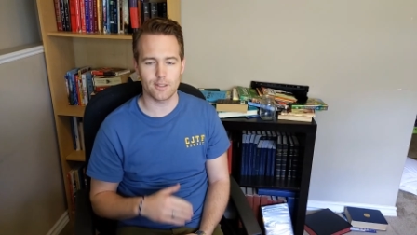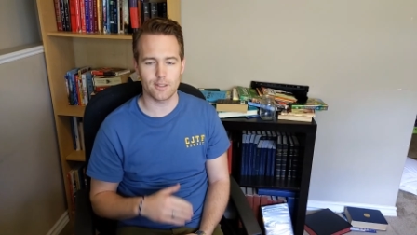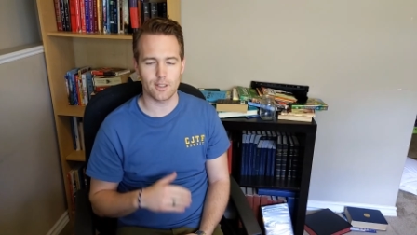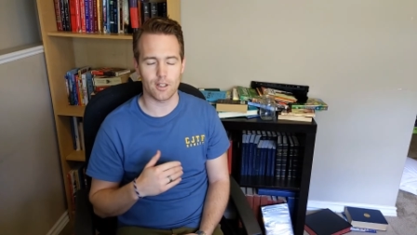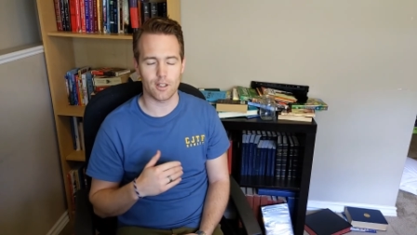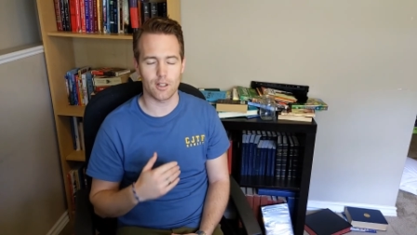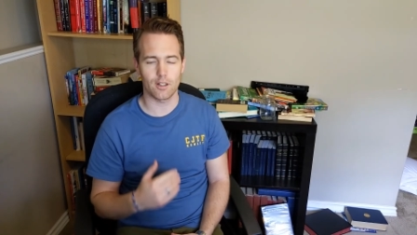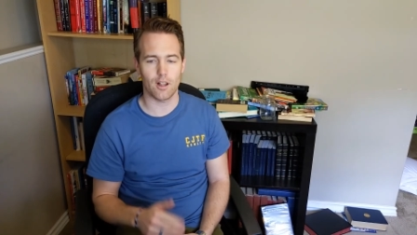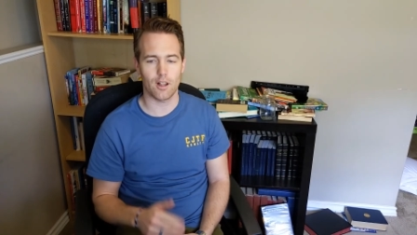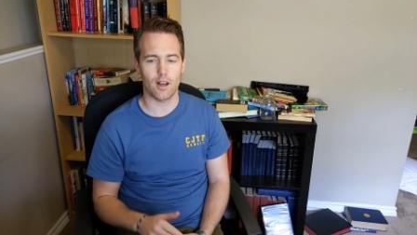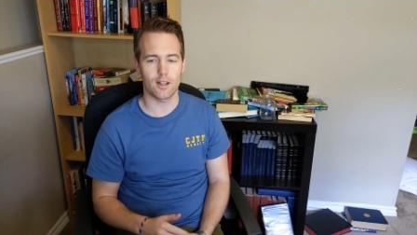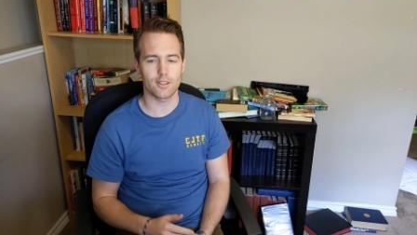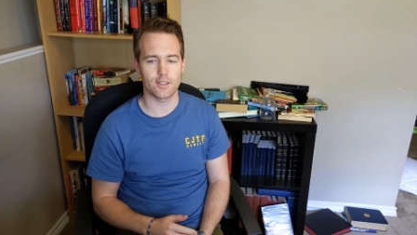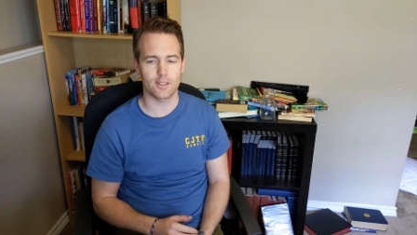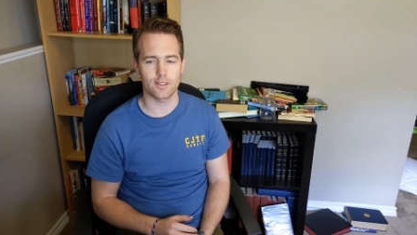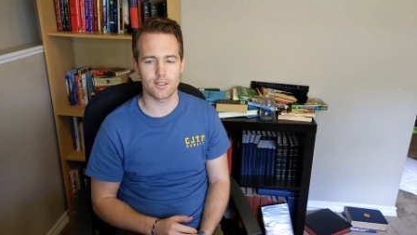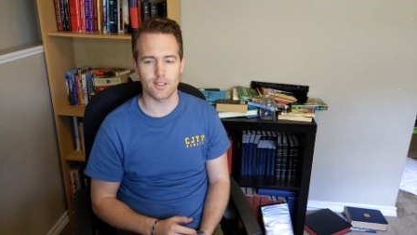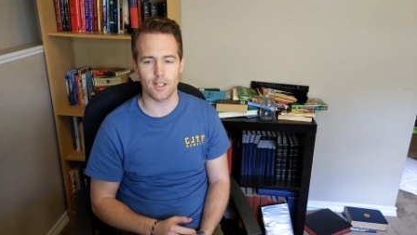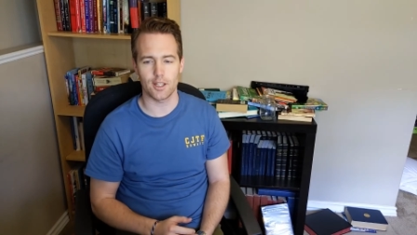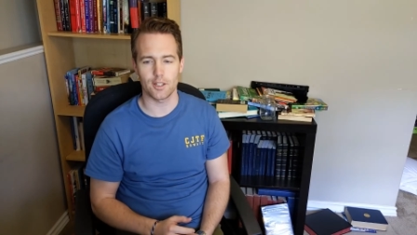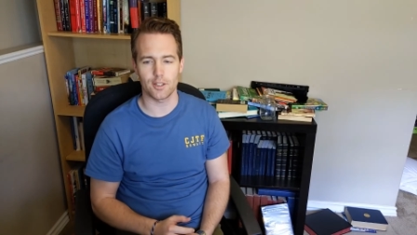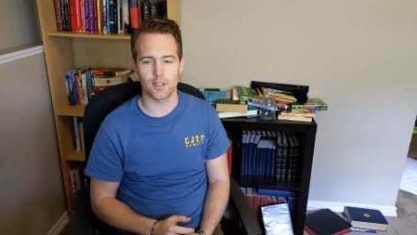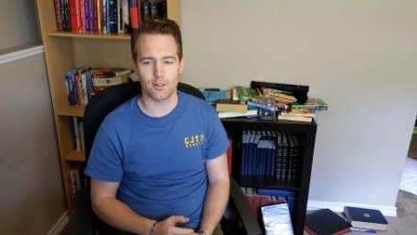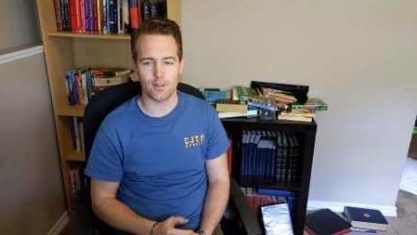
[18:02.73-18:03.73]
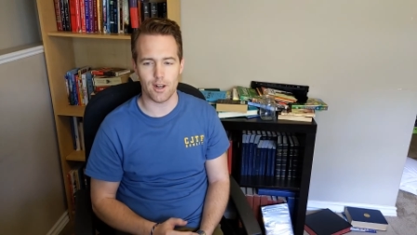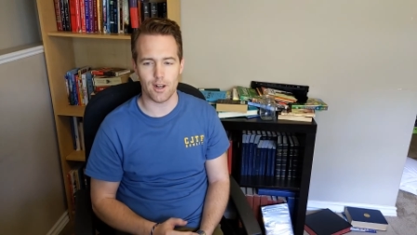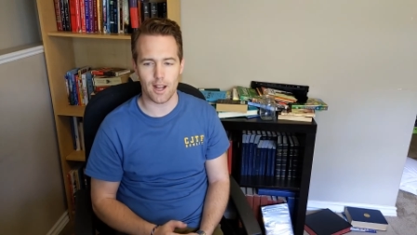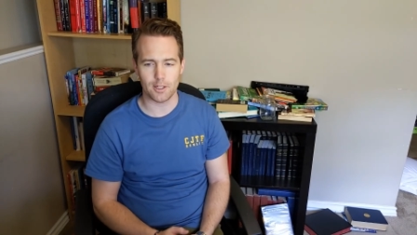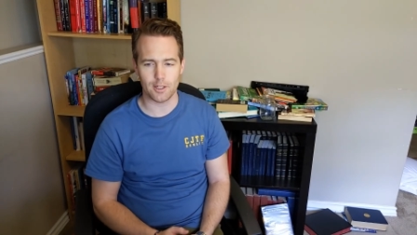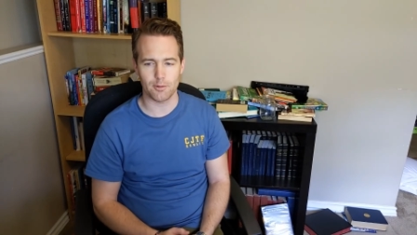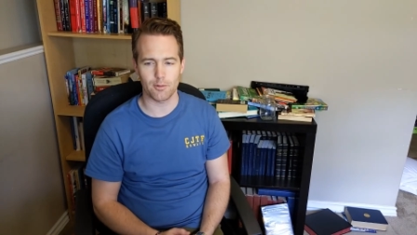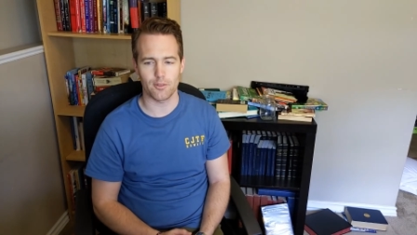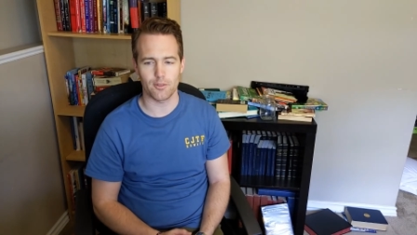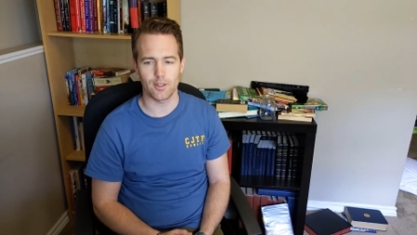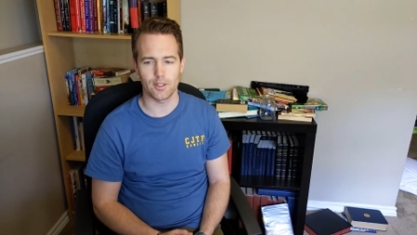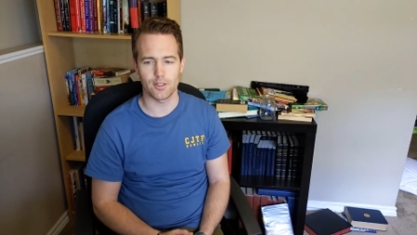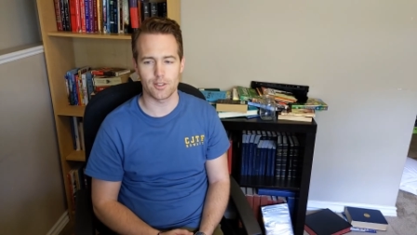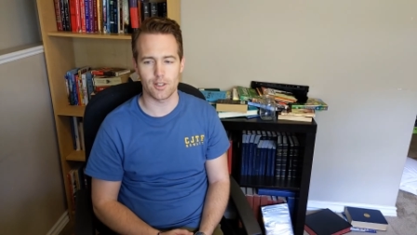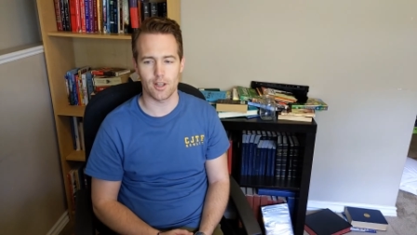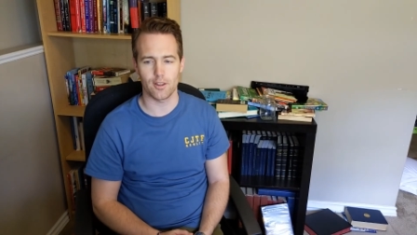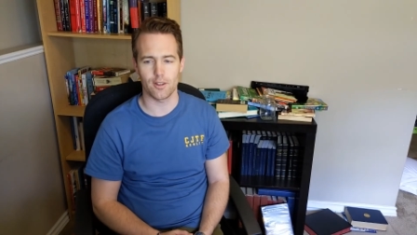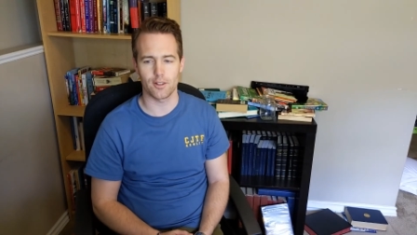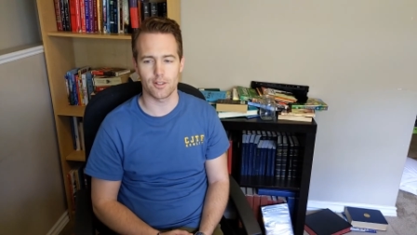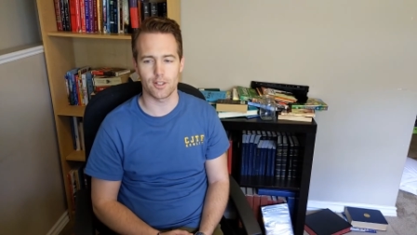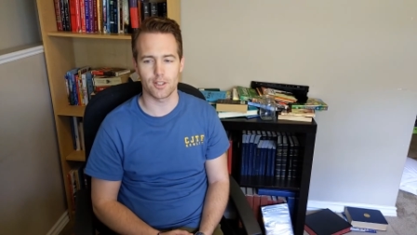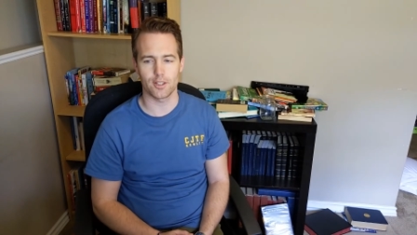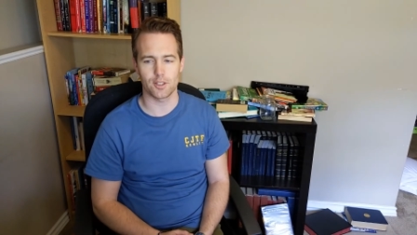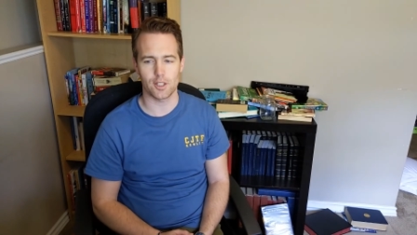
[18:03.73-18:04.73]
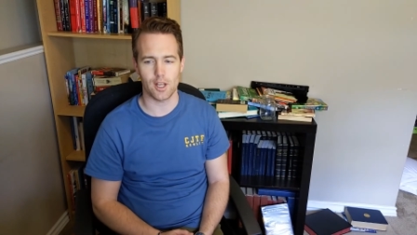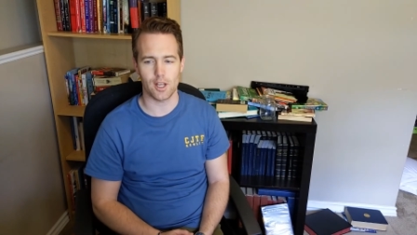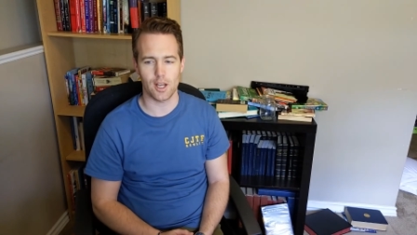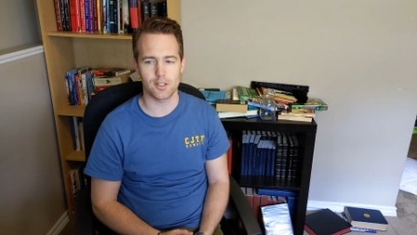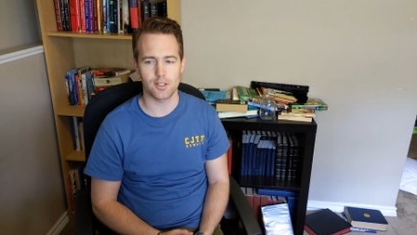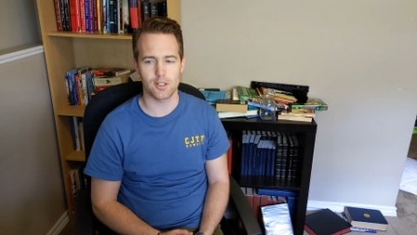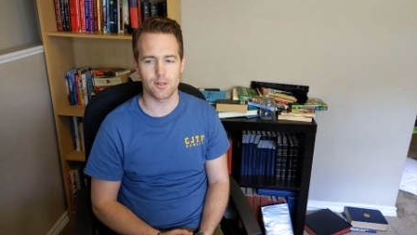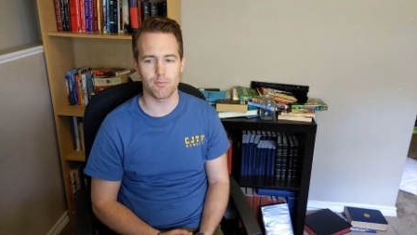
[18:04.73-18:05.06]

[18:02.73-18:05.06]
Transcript: and clauses interact with each other to change